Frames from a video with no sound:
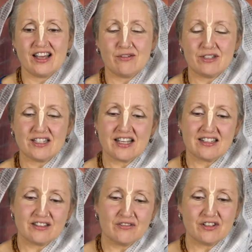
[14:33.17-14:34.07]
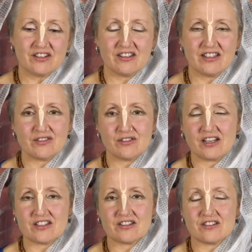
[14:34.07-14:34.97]
And we take different things
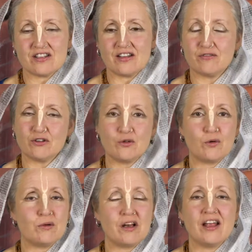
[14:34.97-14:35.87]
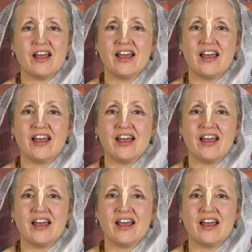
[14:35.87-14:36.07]
as for normal,